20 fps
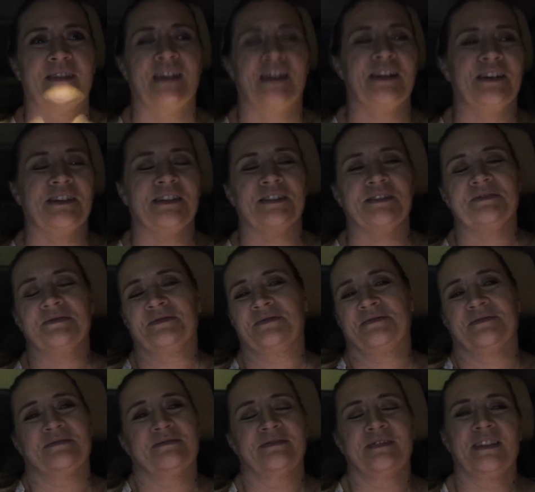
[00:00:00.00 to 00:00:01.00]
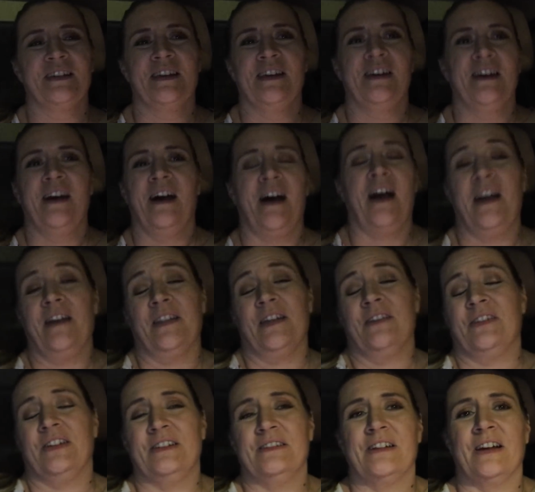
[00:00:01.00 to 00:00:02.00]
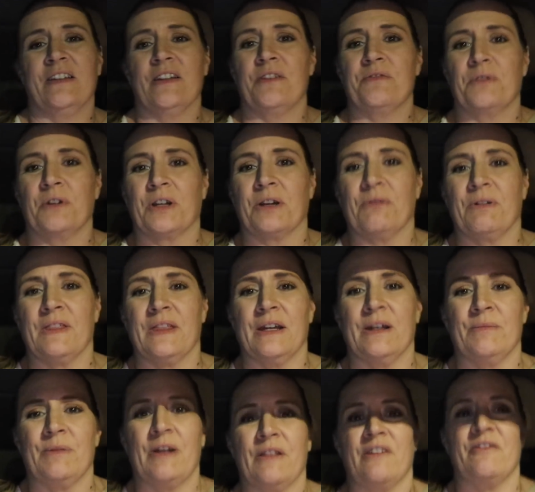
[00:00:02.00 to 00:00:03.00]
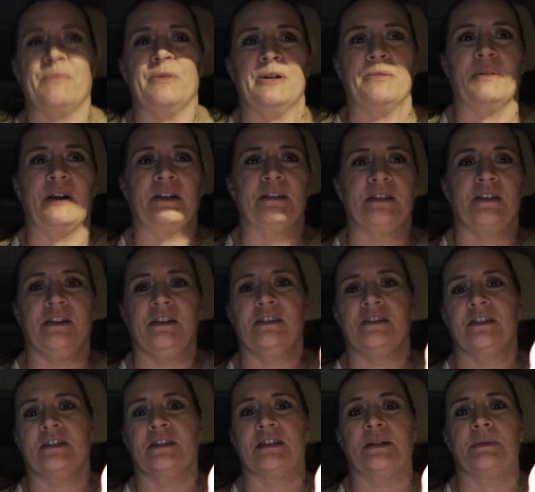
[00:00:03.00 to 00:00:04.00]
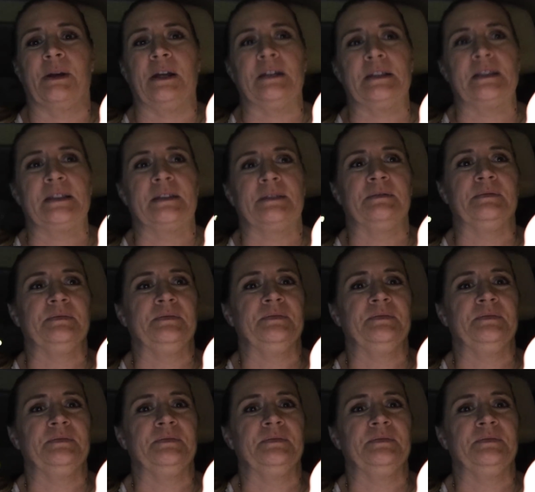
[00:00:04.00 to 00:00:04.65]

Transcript: I don't know. I love it. I love working with them. I love being backstage. It's the best.